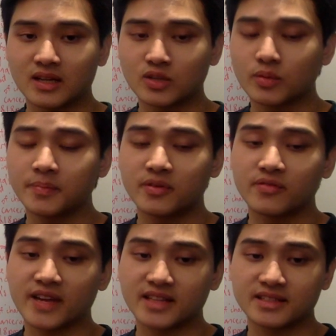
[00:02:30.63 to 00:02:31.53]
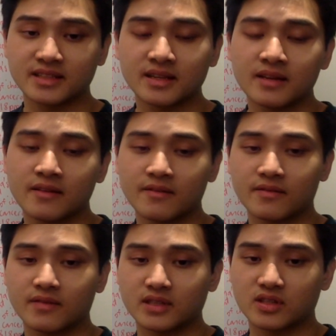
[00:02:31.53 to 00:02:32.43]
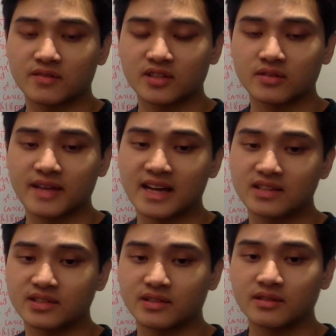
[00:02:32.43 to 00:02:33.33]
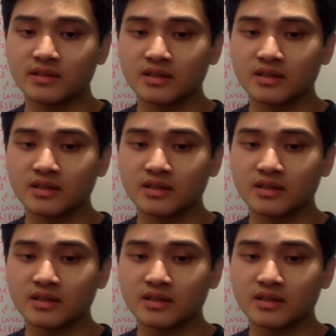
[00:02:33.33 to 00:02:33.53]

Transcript: do we prevent cervical cancer?